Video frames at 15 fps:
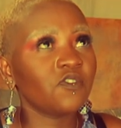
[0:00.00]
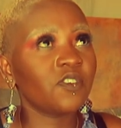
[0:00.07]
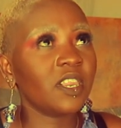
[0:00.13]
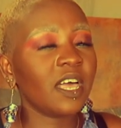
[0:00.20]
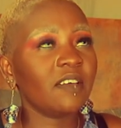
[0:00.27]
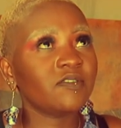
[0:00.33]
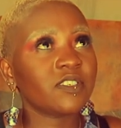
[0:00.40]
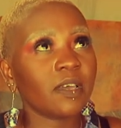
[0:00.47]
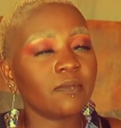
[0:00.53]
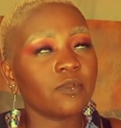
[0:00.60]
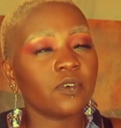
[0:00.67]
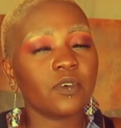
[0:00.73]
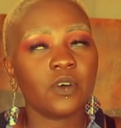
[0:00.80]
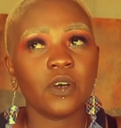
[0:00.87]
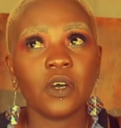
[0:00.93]
of a lifetime
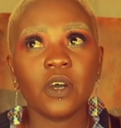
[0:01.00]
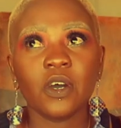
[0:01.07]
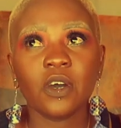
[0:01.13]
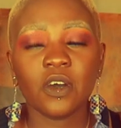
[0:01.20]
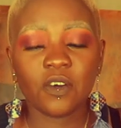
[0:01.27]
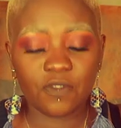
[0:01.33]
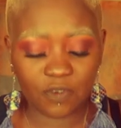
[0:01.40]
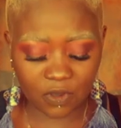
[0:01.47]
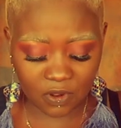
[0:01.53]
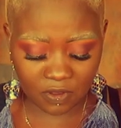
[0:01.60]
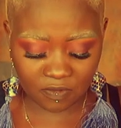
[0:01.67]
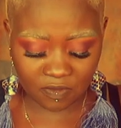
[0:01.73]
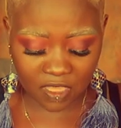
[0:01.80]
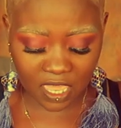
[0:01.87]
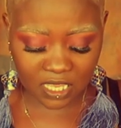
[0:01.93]
though for all
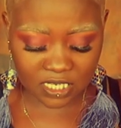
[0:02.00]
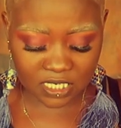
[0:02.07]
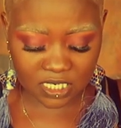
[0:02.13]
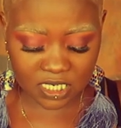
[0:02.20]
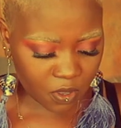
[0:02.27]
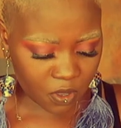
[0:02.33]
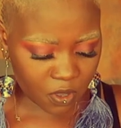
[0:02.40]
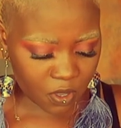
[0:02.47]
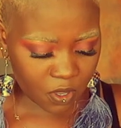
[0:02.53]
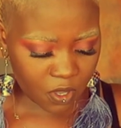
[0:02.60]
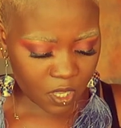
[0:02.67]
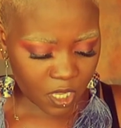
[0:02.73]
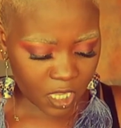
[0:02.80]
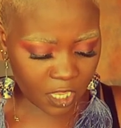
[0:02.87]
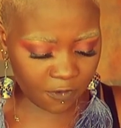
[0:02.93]
of that.
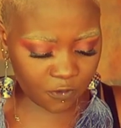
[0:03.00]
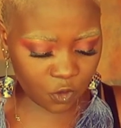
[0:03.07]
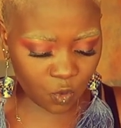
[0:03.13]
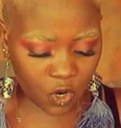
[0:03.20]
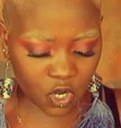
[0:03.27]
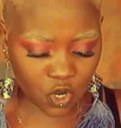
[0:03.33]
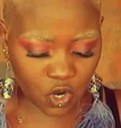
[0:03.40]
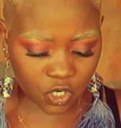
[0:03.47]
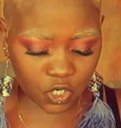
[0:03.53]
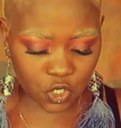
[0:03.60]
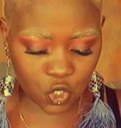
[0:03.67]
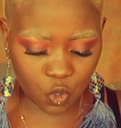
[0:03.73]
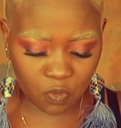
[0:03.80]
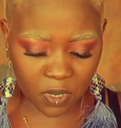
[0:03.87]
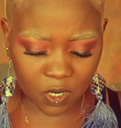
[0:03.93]
If you were not
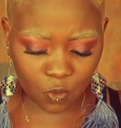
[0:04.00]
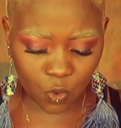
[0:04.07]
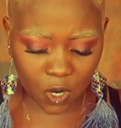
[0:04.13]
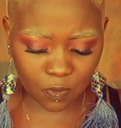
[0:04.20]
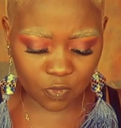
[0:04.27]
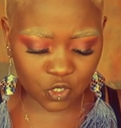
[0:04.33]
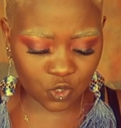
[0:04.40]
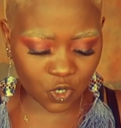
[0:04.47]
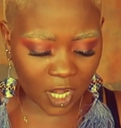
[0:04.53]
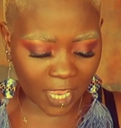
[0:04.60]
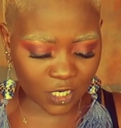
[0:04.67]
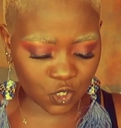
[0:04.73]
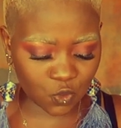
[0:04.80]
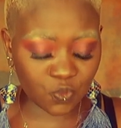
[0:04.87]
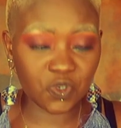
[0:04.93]
human, what would you
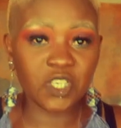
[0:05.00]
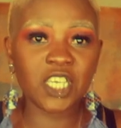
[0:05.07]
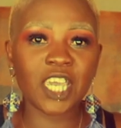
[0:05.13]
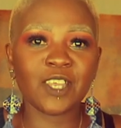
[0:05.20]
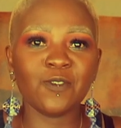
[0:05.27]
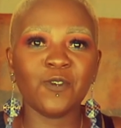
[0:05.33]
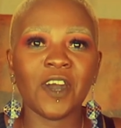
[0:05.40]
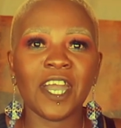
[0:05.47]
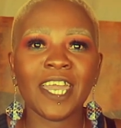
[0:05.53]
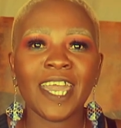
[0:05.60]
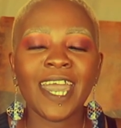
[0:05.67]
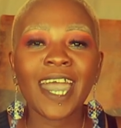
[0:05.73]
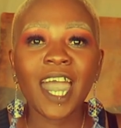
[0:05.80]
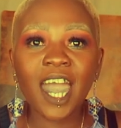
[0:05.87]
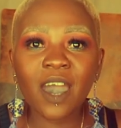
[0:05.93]
like to be and why?
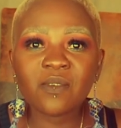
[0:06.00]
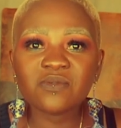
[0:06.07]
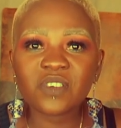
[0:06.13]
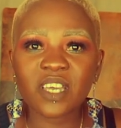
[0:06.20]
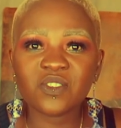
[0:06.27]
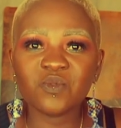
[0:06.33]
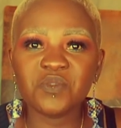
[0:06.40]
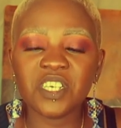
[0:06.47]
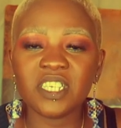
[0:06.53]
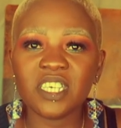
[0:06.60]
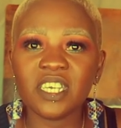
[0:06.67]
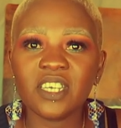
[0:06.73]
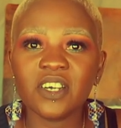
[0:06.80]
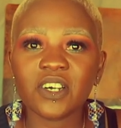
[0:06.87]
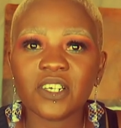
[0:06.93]
I would try to be an
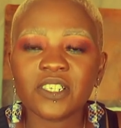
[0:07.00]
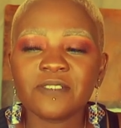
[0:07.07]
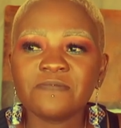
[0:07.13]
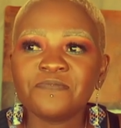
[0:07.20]
eagle